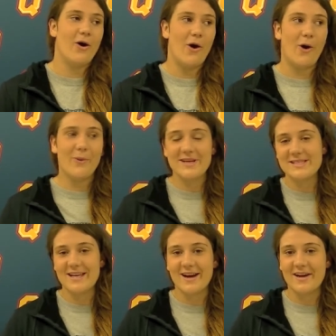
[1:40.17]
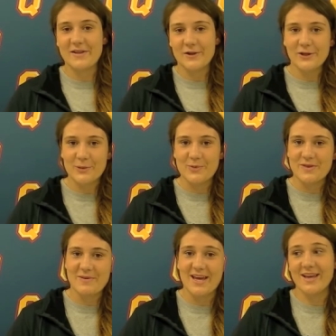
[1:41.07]
always there in the loop with
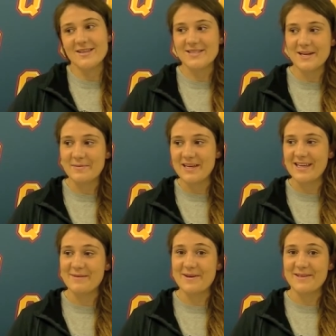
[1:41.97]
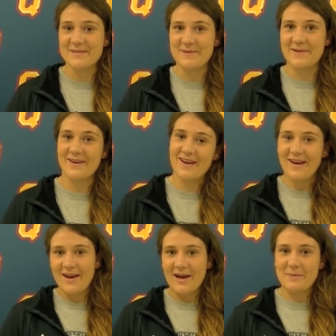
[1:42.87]
me, sending me emails about
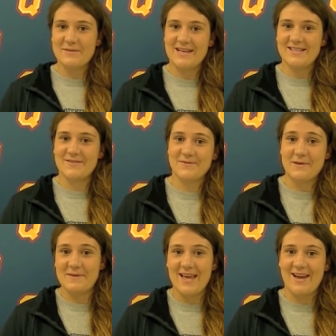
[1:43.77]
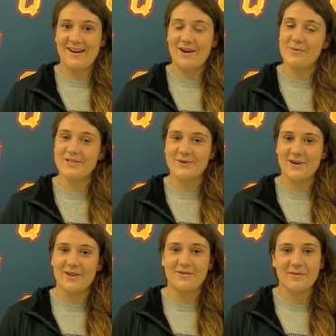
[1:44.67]
updates of Rugby Canada and what's going
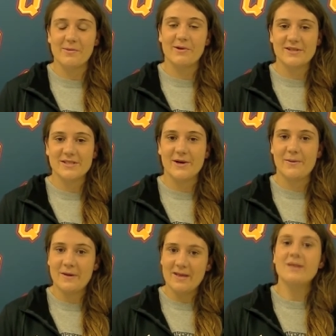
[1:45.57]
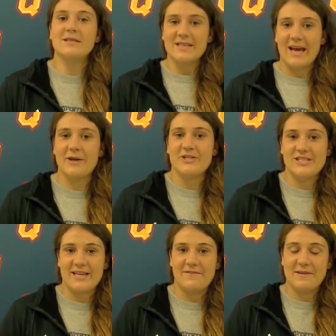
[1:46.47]
on in the rugby world. So, yeah,
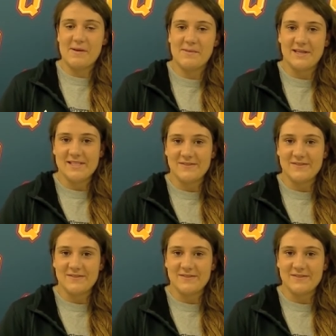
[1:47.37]
she's definitely my biggest